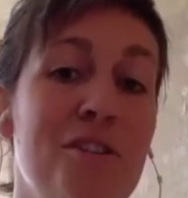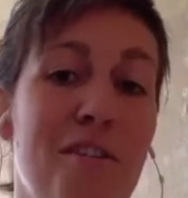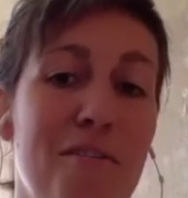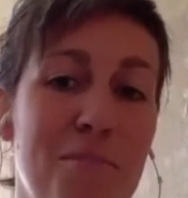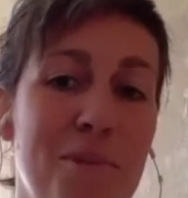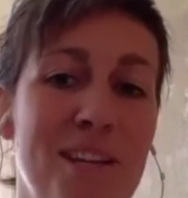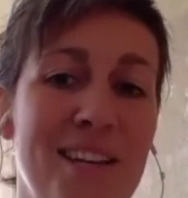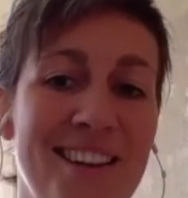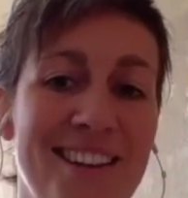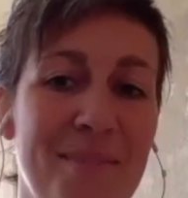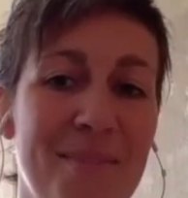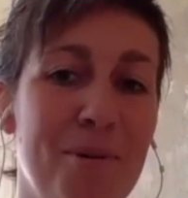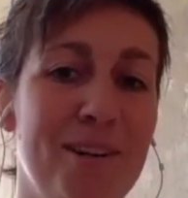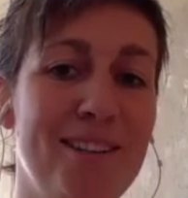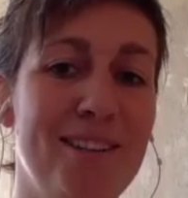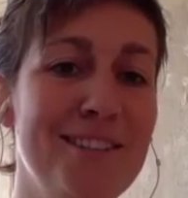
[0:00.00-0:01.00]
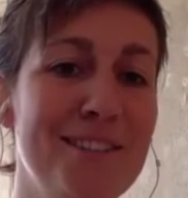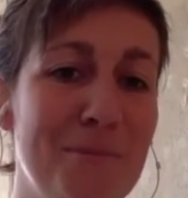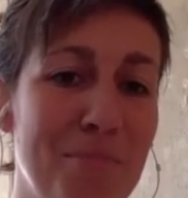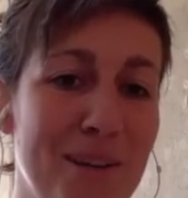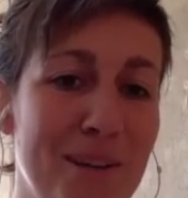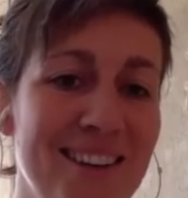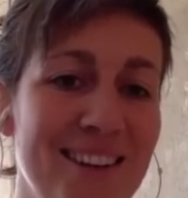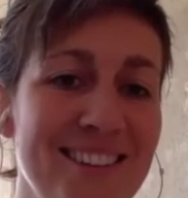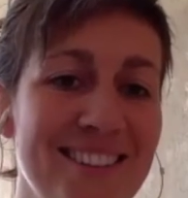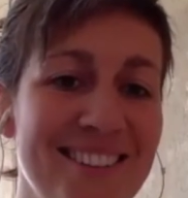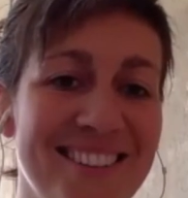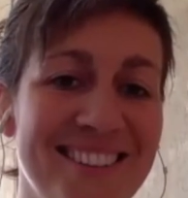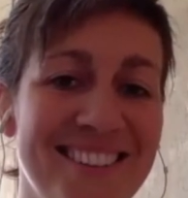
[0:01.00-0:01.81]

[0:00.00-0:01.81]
of being a participant,